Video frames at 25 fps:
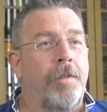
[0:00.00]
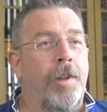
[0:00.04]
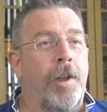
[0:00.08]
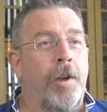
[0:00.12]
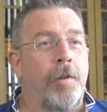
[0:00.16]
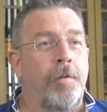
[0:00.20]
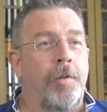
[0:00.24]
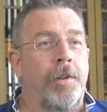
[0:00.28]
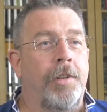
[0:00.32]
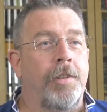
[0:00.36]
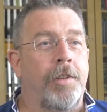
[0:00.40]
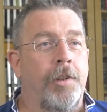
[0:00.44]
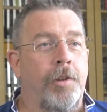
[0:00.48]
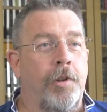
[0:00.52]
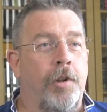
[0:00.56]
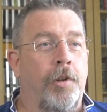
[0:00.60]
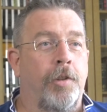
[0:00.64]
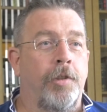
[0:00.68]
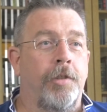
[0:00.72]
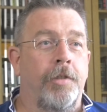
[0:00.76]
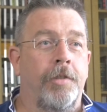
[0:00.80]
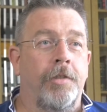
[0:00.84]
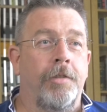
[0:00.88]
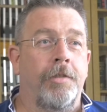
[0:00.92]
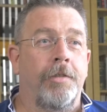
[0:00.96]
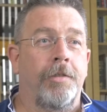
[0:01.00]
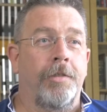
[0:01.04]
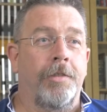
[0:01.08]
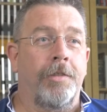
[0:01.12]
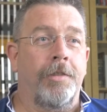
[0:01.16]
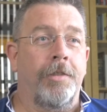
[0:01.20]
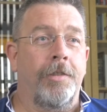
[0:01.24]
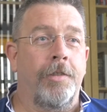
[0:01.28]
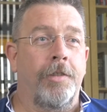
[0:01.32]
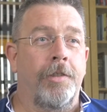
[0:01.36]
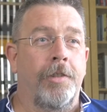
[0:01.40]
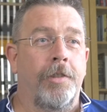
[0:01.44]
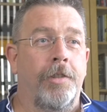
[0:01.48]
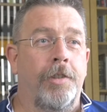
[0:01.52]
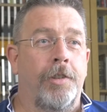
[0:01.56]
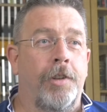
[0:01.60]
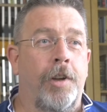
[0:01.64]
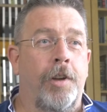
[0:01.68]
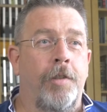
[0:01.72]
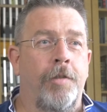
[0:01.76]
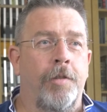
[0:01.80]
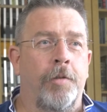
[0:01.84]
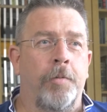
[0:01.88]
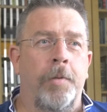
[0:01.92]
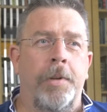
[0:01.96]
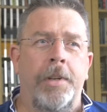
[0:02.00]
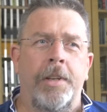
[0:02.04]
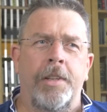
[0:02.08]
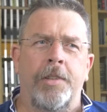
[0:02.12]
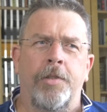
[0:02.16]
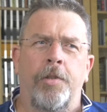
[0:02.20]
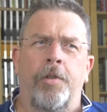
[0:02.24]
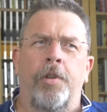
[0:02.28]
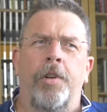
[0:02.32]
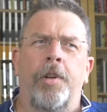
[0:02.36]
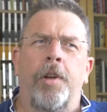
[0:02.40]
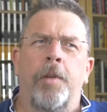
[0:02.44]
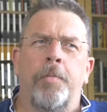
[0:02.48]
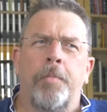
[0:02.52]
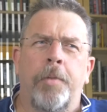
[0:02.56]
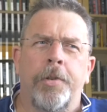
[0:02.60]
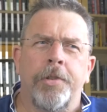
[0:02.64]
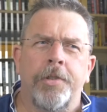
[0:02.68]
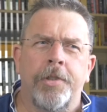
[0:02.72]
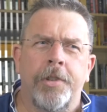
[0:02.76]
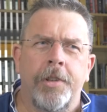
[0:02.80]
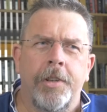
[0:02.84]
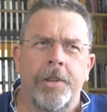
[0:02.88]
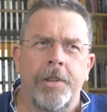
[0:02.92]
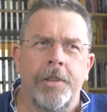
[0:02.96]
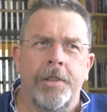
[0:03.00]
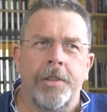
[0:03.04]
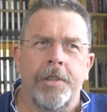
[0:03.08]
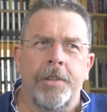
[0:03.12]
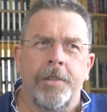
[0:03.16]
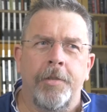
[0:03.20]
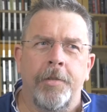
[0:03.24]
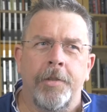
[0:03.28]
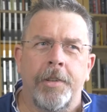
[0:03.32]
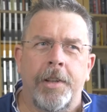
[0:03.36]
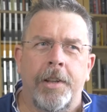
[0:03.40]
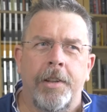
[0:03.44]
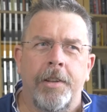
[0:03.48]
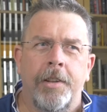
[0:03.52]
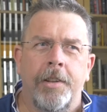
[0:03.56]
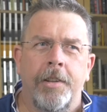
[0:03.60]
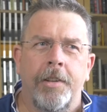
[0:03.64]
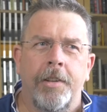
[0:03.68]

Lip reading: not only as a non-Jehovah's Witness or a postulate, is that the